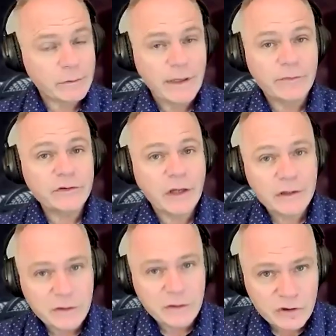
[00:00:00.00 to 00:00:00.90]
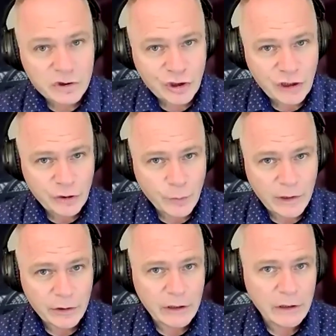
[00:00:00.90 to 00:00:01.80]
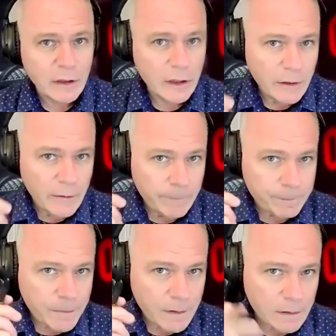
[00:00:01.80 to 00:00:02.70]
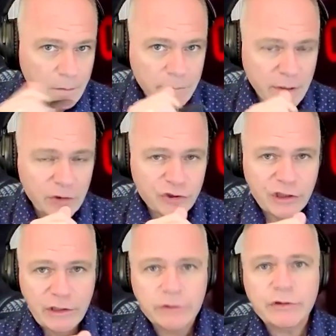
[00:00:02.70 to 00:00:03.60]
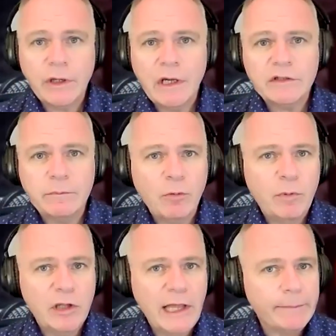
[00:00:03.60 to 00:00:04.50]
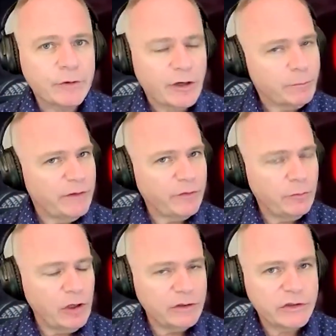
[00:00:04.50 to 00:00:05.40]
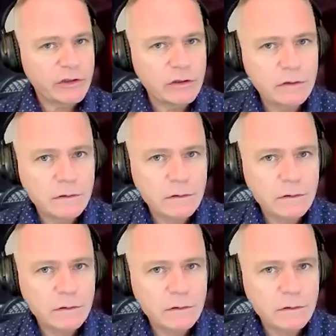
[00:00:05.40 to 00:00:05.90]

it, we haven't talked to you since January. Biller Genie also has a mobile app. Correct me if I'm wrong, sir.